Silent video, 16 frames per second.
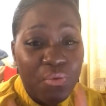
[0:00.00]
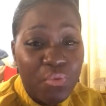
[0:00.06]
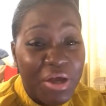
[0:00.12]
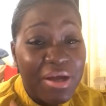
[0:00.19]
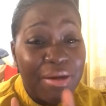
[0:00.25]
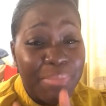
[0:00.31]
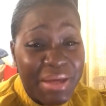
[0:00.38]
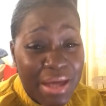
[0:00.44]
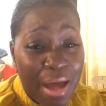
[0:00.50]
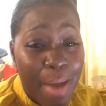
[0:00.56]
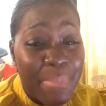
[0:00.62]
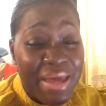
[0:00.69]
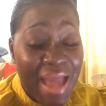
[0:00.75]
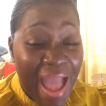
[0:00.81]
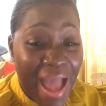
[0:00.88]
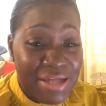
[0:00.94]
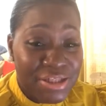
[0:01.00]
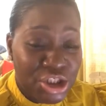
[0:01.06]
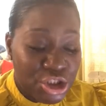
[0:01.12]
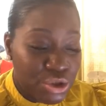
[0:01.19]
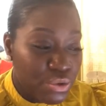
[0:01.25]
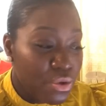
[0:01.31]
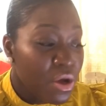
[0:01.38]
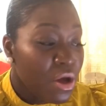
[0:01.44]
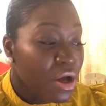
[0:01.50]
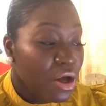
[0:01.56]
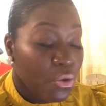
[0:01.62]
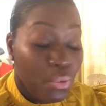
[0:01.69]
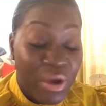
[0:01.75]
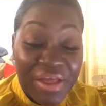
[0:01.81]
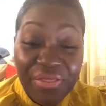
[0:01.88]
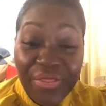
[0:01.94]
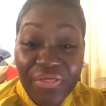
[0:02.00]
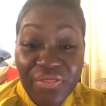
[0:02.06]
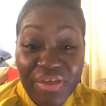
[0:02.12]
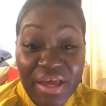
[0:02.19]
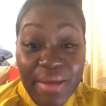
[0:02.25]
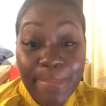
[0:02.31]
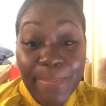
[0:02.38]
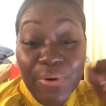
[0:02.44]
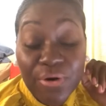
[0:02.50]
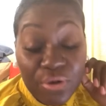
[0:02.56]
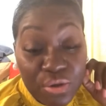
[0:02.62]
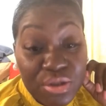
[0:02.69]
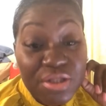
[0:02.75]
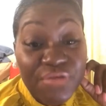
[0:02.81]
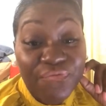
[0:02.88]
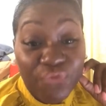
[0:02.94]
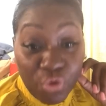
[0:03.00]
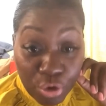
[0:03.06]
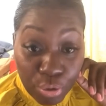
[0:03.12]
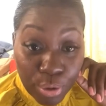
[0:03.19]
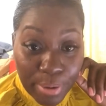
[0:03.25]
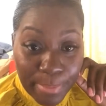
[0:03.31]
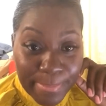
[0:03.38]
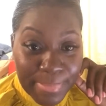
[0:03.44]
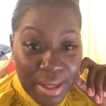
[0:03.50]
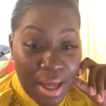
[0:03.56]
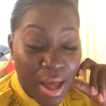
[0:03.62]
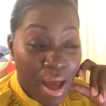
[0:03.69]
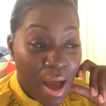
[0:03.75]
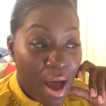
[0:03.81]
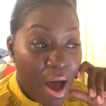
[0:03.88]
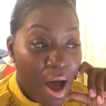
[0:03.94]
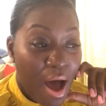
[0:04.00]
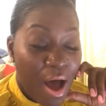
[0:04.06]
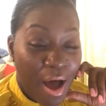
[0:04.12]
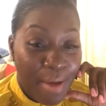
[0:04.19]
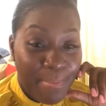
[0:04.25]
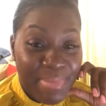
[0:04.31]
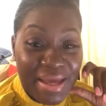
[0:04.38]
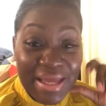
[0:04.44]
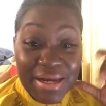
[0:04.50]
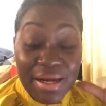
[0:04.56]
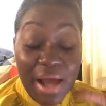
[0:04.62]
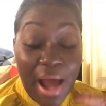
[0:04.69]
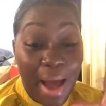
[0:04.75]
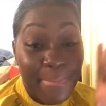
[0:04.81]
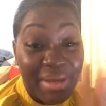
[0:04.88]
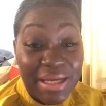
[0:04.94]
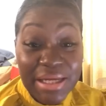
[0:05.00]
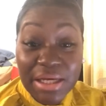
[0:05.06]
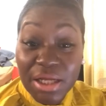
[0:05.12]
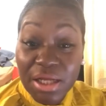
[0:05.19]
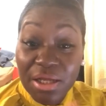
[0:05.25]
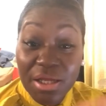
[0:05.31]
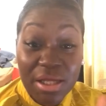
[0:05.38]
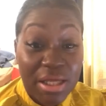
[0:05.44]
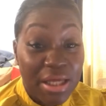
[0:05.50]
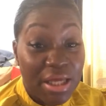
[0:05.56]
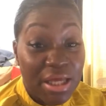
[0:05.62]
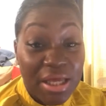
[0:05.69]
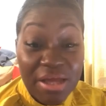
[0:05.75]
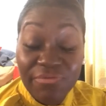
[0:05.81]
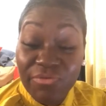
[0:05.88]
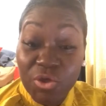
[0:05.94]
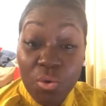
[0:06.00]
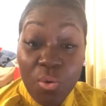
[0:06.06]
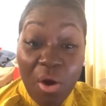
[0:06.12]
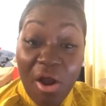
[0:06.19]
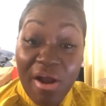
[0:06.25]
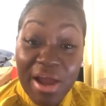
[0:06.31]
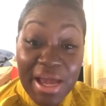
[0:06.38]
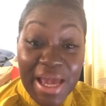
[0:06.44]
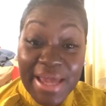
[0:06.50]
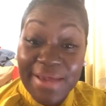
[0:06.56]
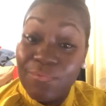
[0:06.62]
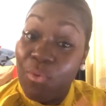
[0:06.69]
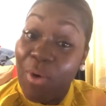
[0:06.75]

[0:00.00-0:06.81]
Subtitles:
we're going to be coming at you with the Pearls Forum. And I mean, if you are a